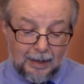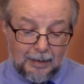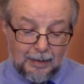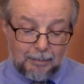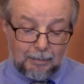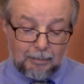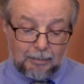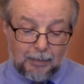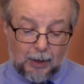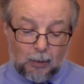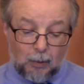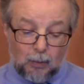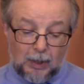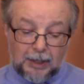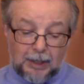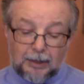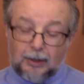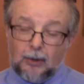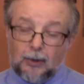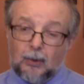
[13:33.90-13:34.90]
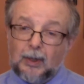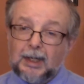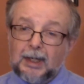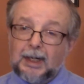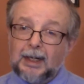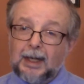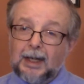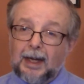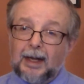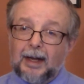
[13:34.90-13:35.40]
But we do it
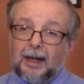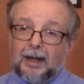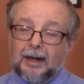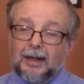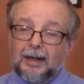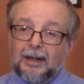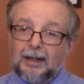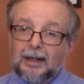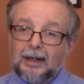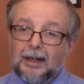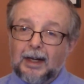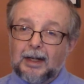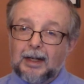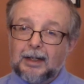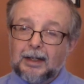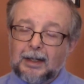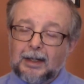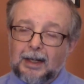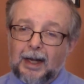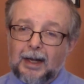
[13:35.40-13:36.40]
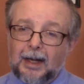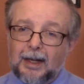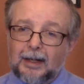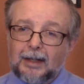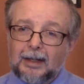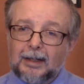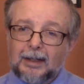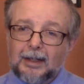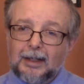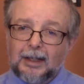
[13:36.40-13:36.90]
again and again,
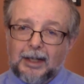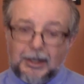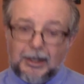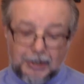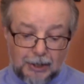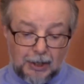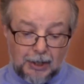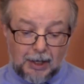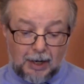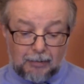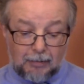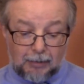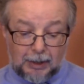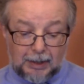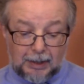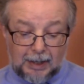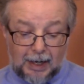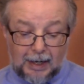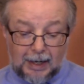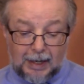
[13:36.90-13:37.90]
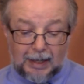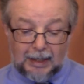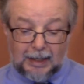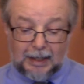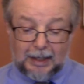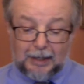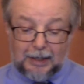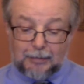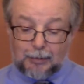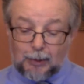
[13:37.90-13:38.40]
each and every day.
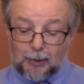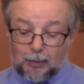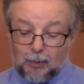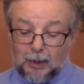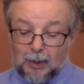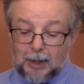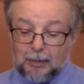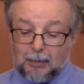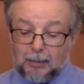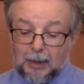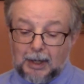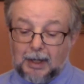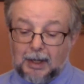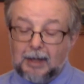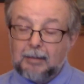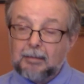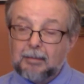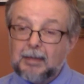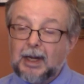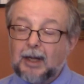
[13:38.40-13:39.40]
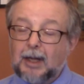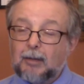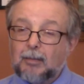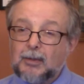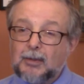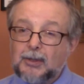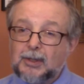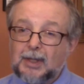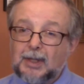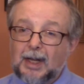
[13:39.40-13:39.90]
Even when we make
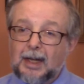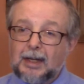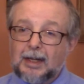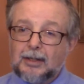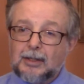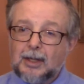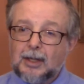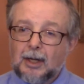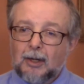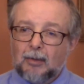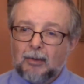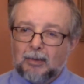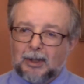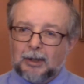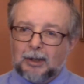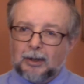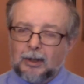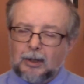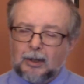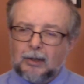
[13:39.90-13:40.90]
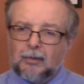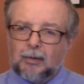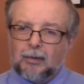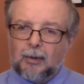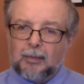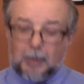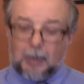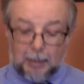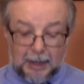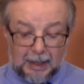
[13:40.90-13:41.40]
mistakes, we learn from
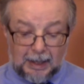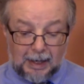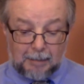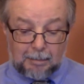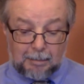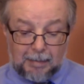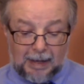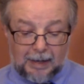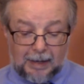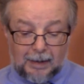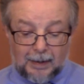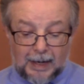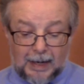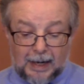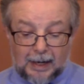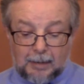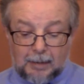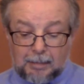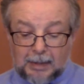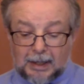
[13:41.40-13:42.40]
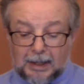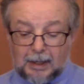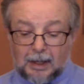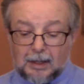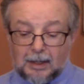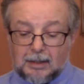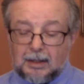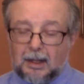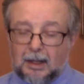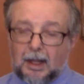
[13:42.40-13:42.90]
them and get better at it,
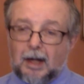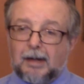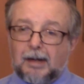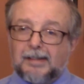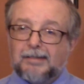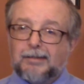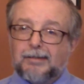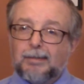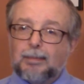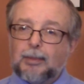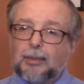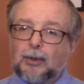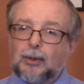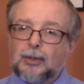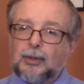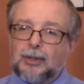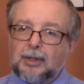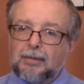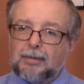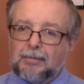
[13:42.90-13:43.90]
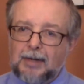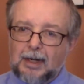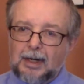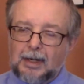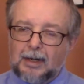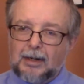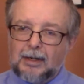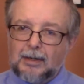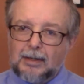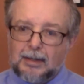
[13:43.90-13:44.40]
because love
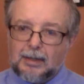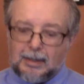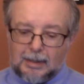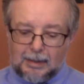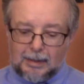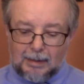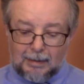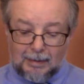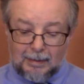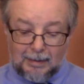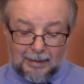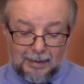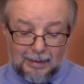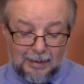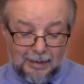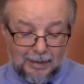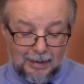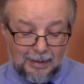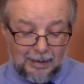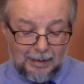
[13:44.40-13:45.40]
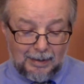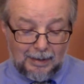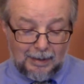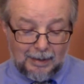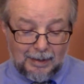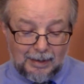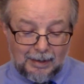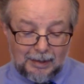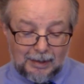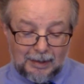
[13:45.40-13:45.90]
perseveres.
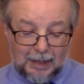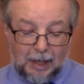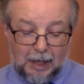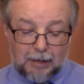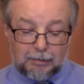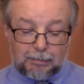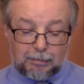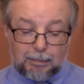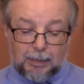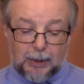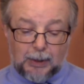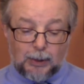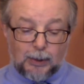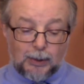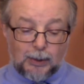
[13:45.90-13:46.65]
Love builds